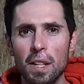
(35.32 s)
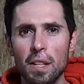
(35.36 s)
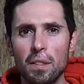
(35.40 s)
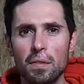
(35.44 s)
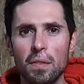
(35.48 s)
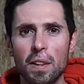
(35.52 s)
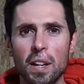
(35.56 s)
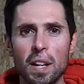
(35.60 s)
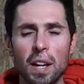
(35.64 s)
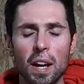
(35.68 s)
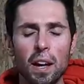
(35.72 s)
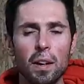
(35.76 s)

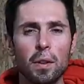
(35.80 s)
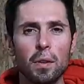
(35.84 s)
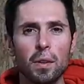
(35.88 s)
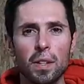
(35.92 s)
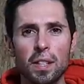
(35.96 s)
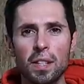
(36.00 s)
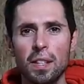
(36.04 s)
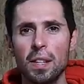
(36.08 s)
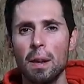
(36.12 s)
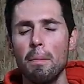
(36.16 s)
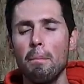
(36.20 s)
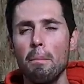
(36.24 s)
this video
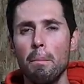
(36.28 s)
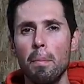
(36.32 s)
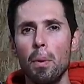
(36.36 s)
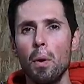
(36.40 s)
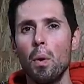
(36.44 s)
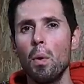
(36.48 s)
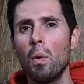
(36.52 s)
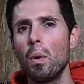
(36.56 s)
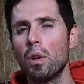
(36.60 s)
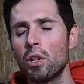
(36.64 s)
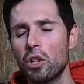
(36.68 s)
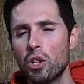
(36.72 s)

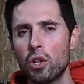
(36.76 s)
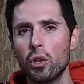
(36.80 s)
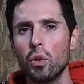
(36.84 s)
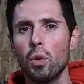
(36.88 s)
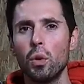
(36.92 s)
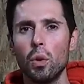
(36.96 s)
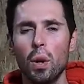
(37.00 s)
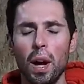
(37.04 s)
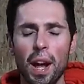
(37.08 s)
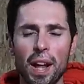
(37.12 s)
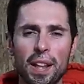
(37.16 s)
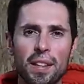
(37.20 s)
simple,
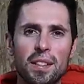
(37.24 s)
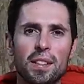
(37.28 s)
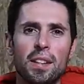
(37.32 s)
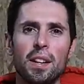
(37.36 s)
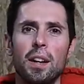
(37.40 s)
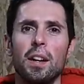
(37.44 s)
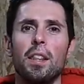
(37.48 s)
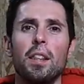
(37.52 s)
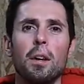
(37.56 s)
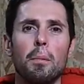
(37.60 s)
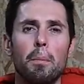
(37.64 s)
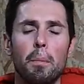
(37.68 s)
short and
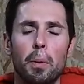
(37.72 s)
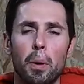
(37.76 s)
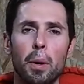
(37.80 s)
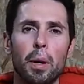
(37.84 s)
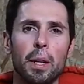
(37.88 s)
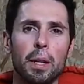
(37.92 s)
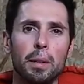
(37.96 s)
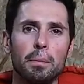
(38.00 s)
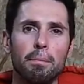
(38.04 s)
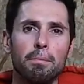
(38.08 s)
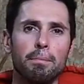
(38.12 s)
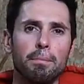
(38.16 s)
to the
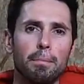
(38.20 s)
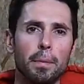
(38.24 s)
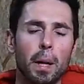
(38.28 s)
point.